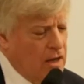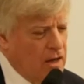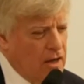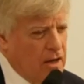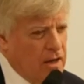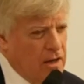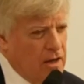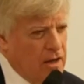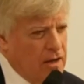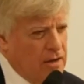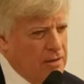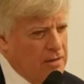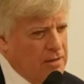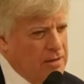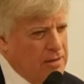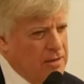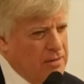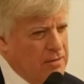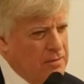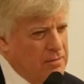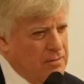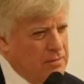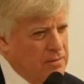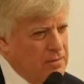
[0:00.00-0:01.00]
The
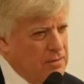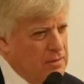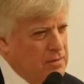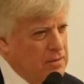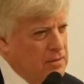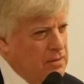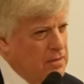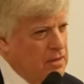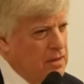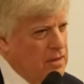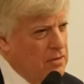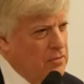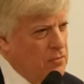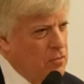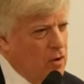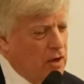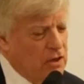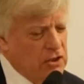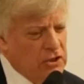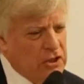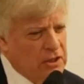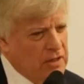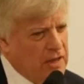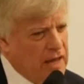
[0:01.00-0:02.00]

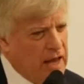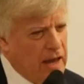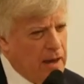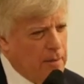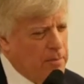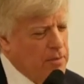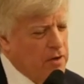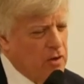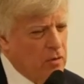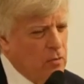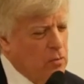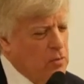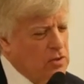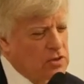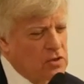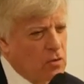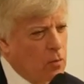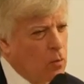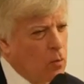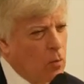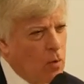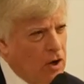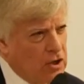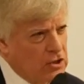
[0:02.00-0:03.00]
Russian capital was
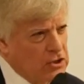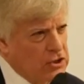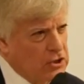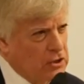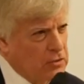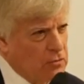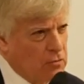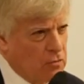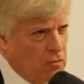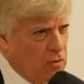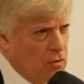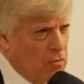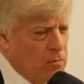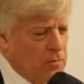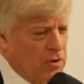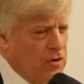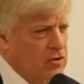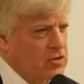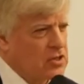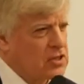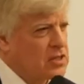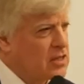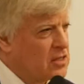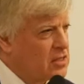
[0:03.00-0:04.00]
awash in
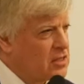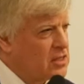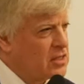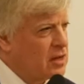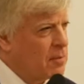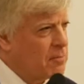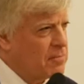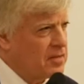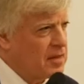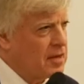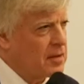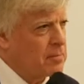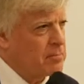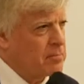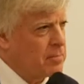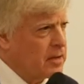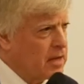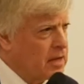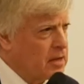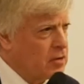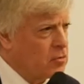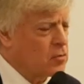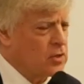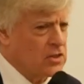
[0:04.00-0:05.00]
rumors that something
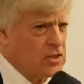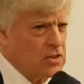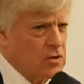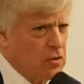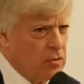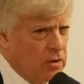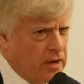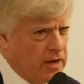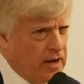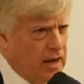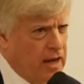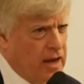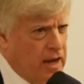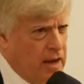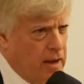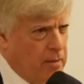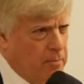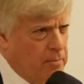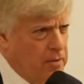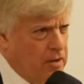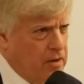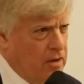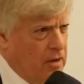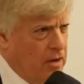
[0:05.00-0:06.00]
big was going to
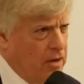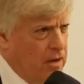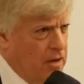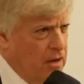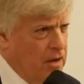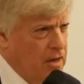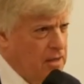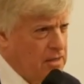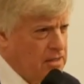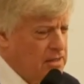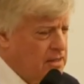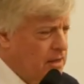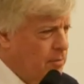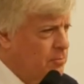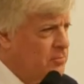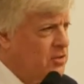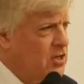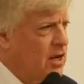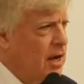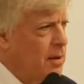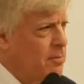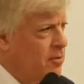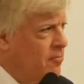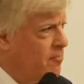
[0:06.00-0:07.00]
happen, some
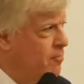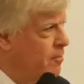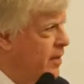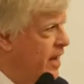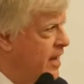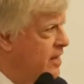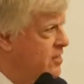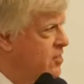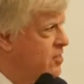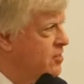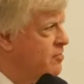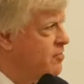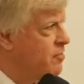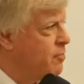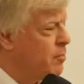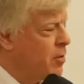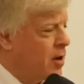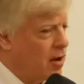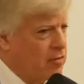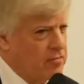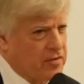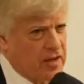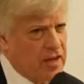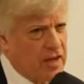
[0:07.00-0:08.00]
type of massive
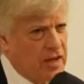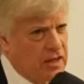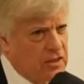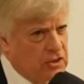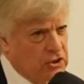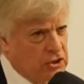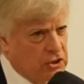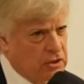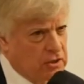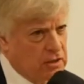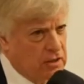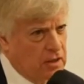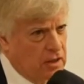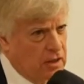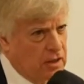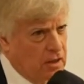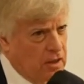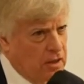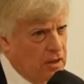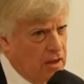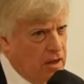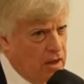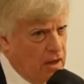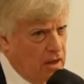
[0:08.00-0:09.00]
provocation.
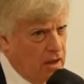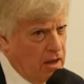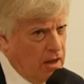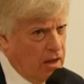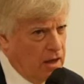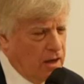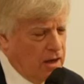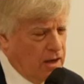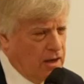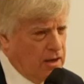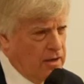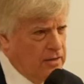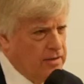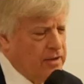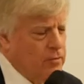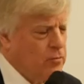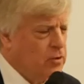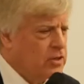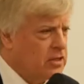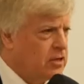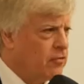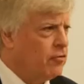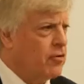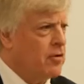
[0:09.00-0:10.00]
There were
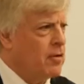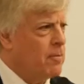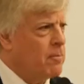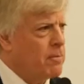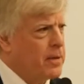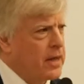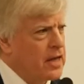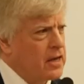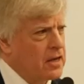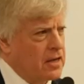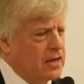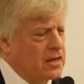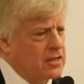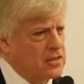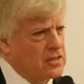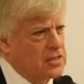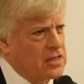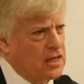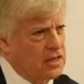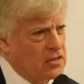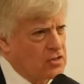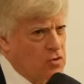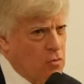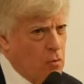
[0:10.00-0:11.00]
different opinions
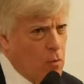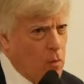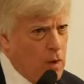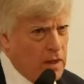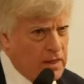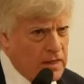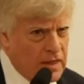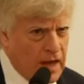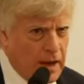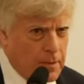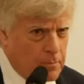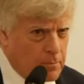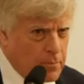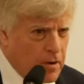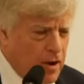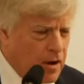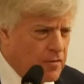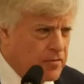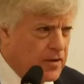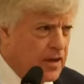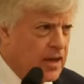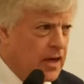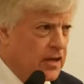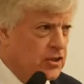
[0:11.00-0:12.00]
as to what that
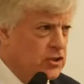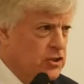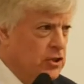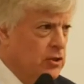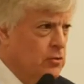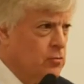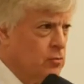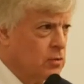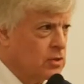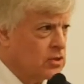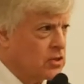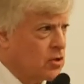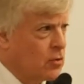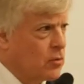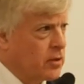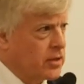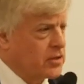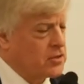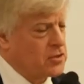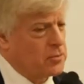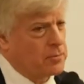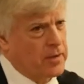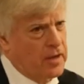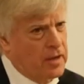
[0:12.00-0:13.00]
provocation was going
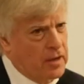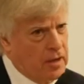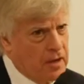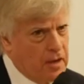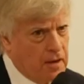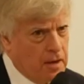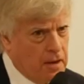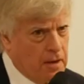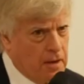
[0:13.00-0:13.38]
to be.